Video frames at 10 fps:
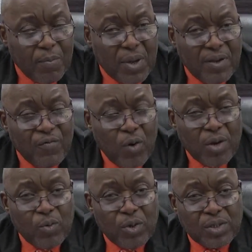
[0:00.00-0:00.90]
but if
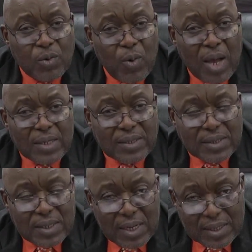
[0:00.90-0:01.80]
one were to
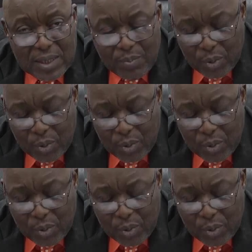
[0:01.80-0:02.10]
wax a little